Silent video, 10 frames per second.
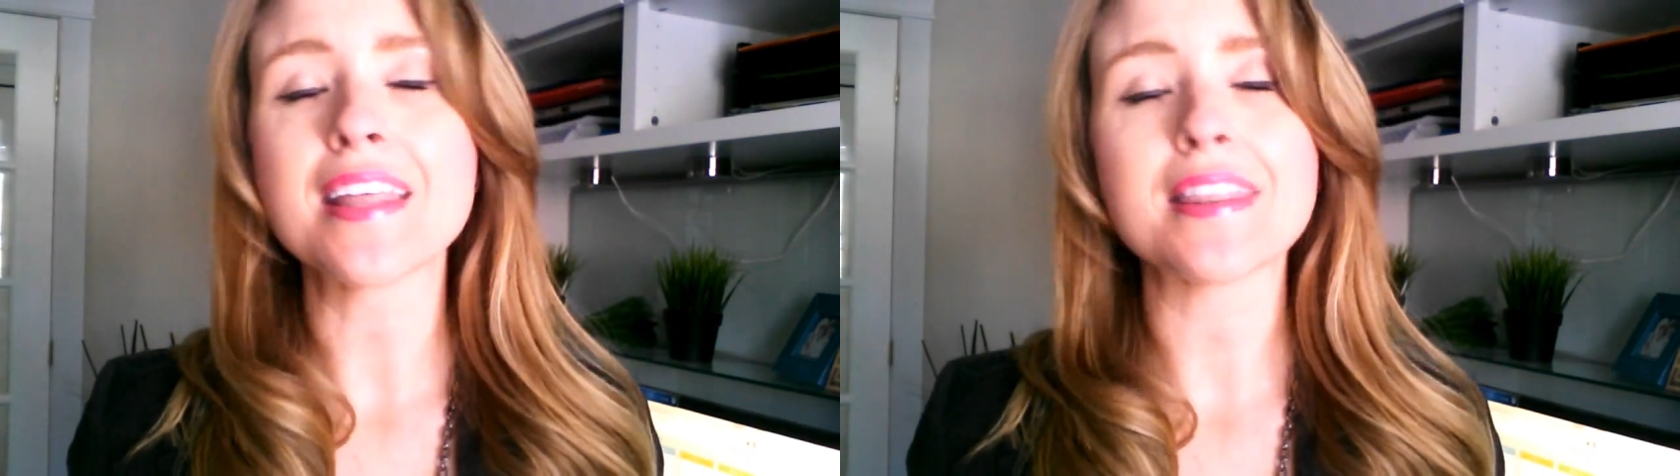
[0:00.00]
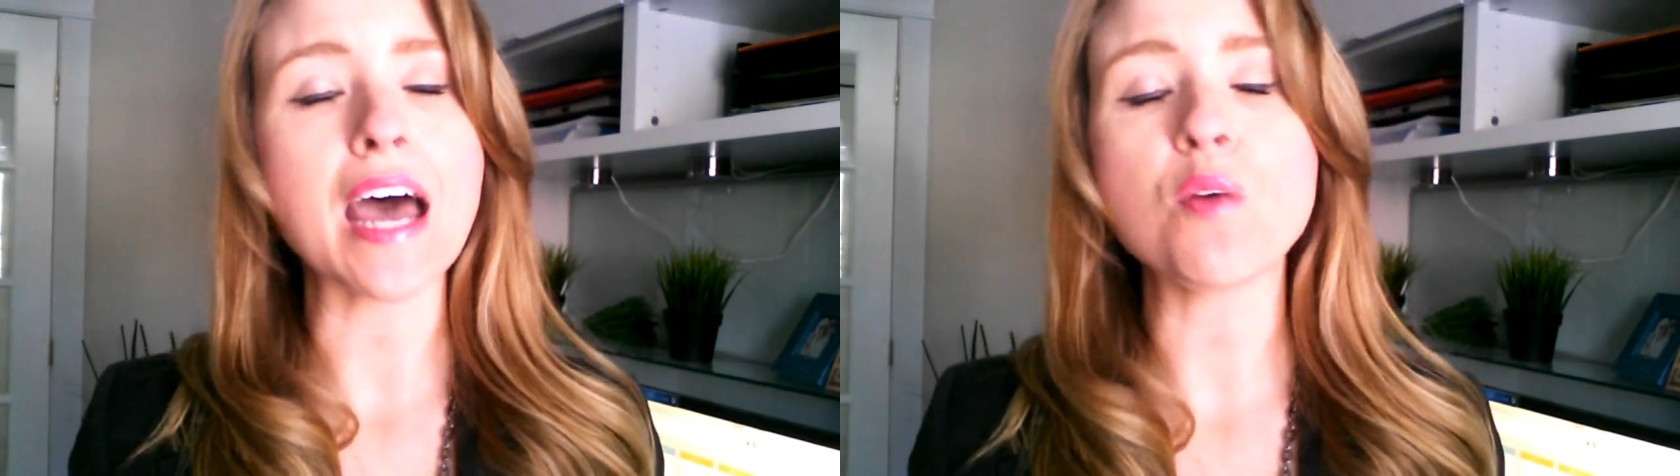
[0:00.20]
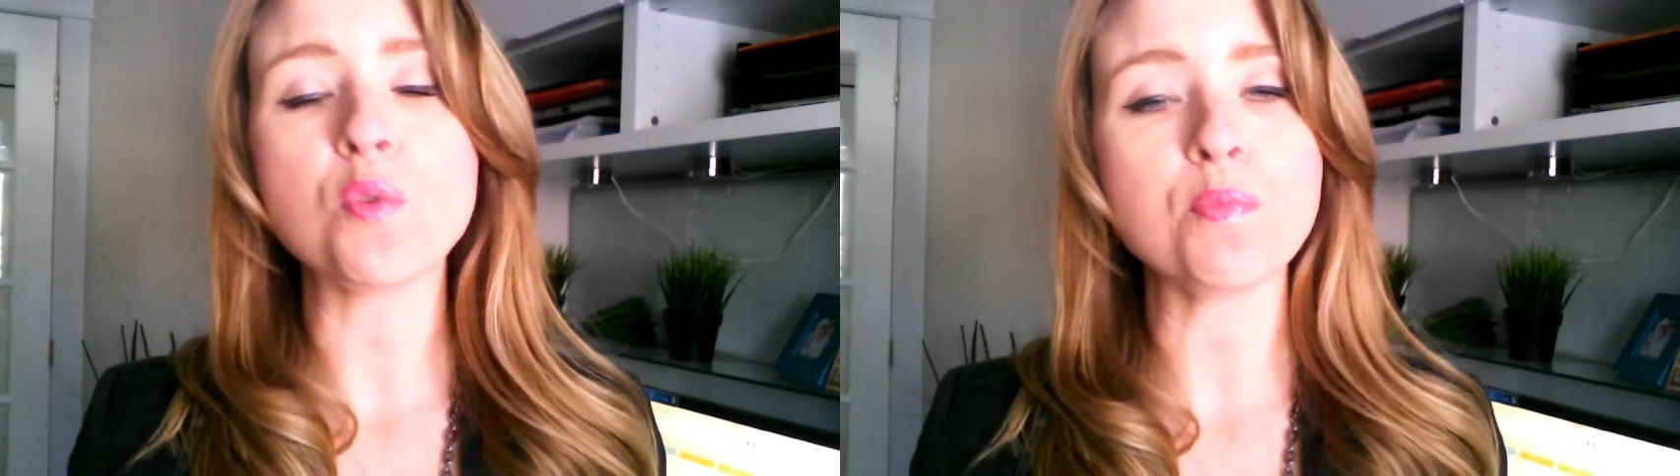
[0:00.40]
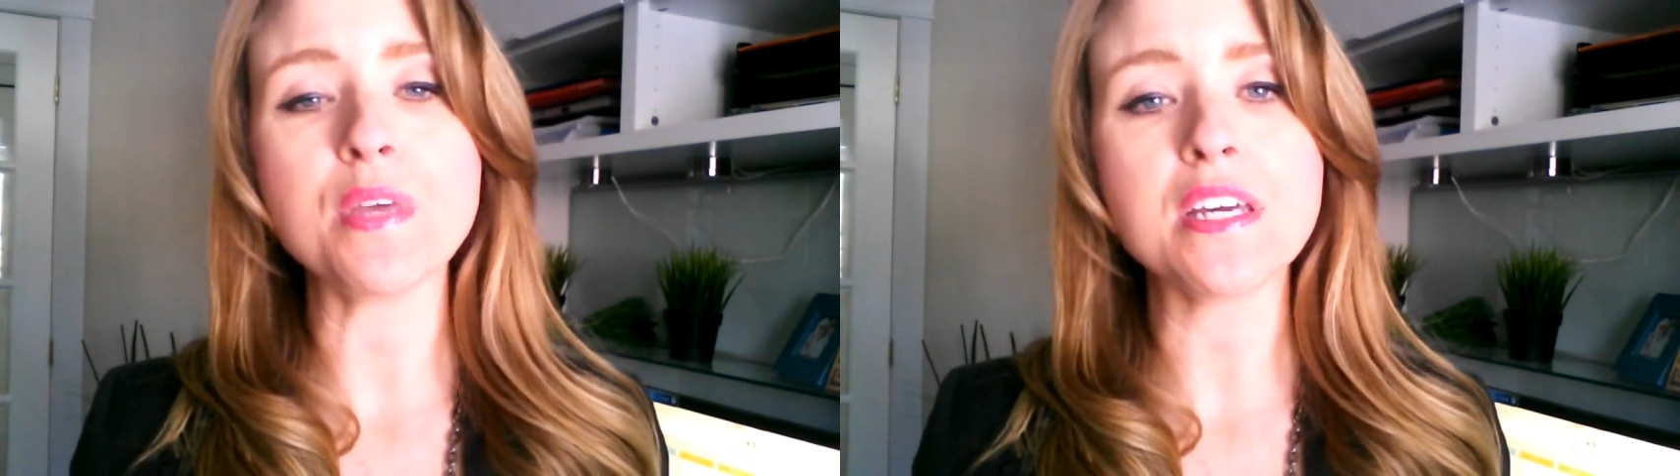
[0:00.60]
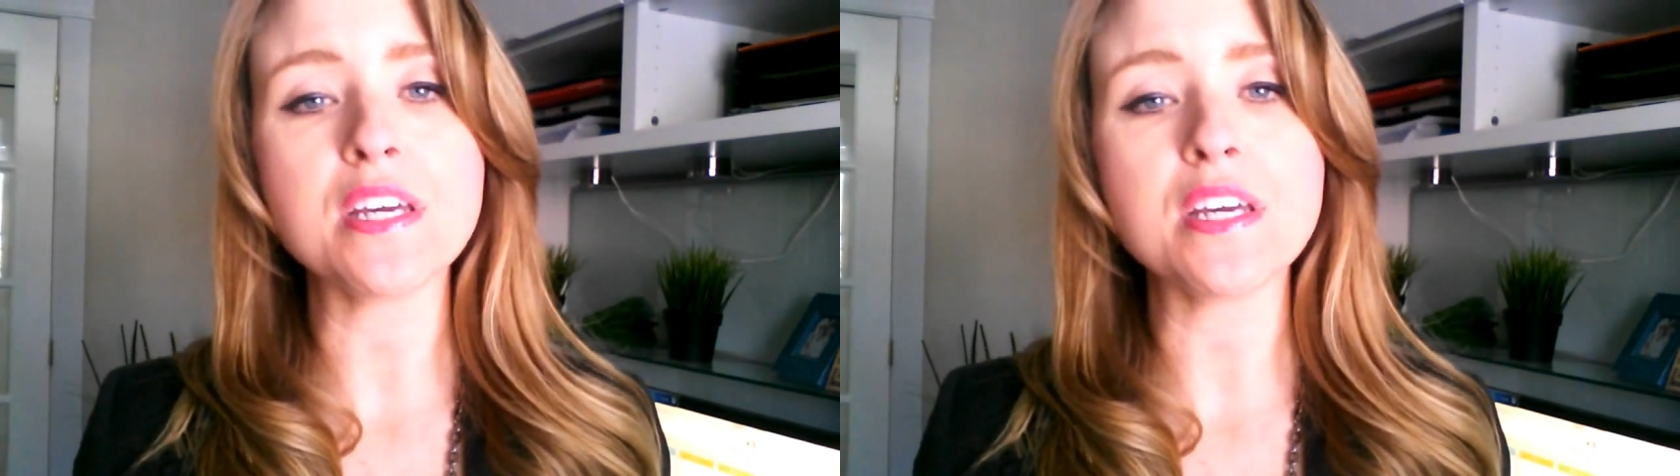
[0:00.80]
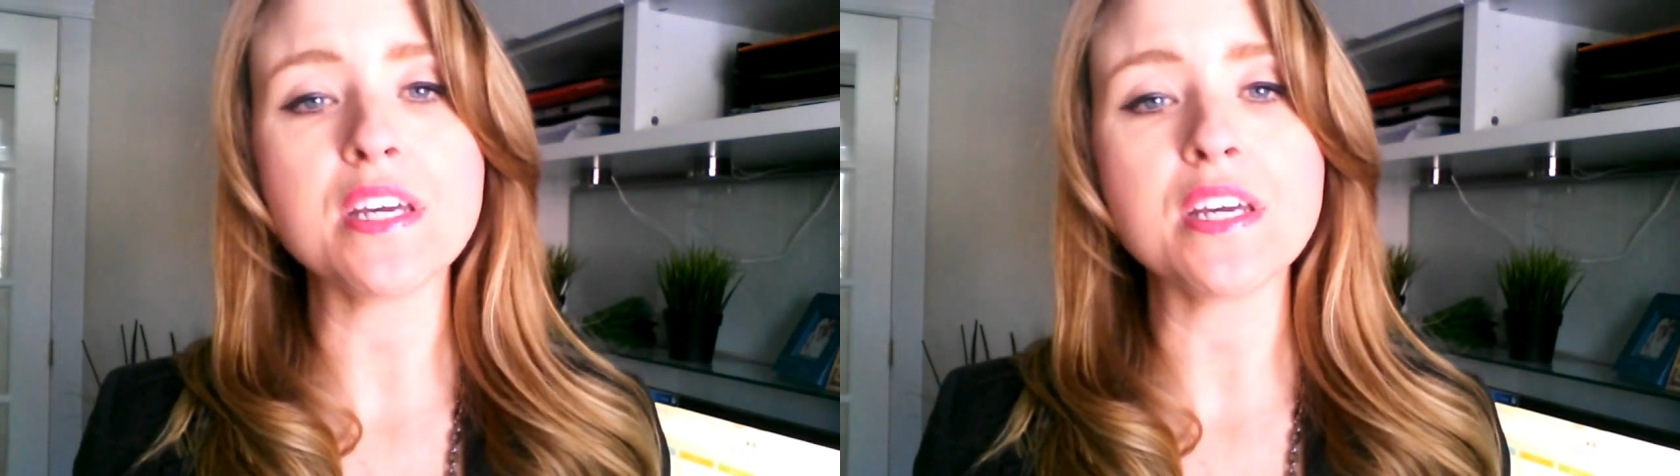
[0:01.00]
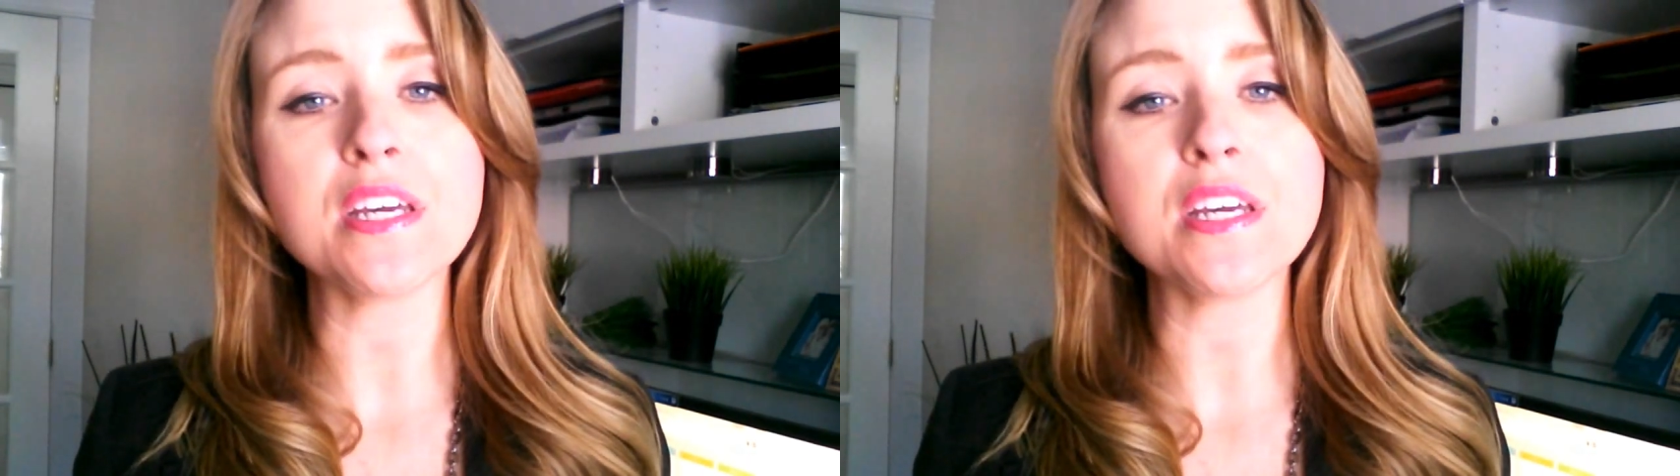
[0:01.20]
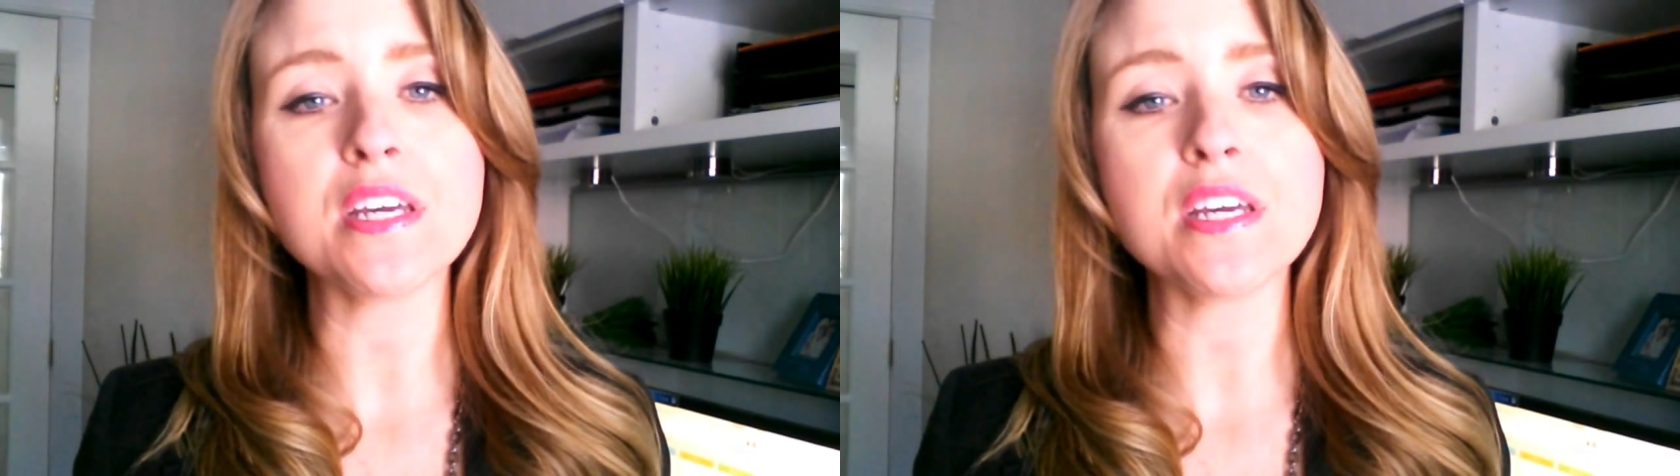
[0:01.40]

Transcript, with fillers: that will be good enough,